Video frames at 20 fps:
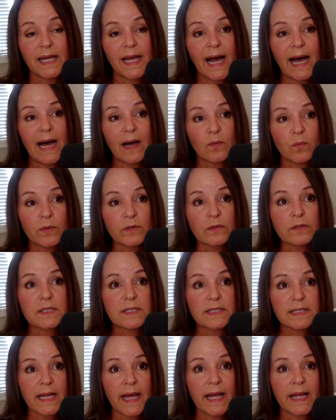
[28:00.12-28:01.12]
I will
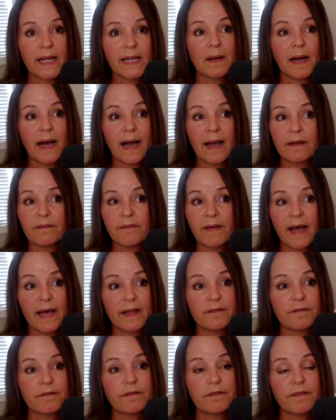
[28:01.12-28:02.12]
say I have
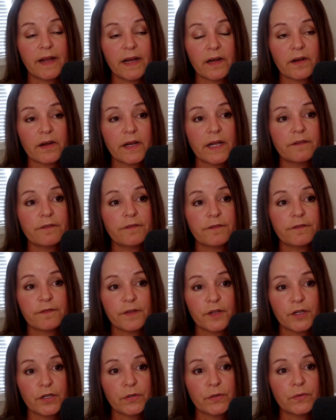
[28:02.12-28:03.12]
had very
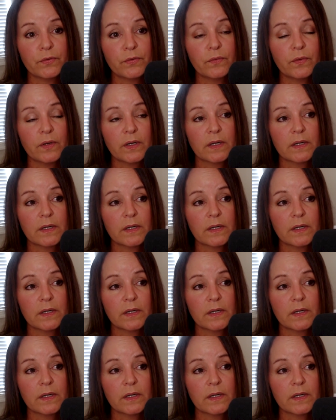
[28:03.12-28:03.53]
few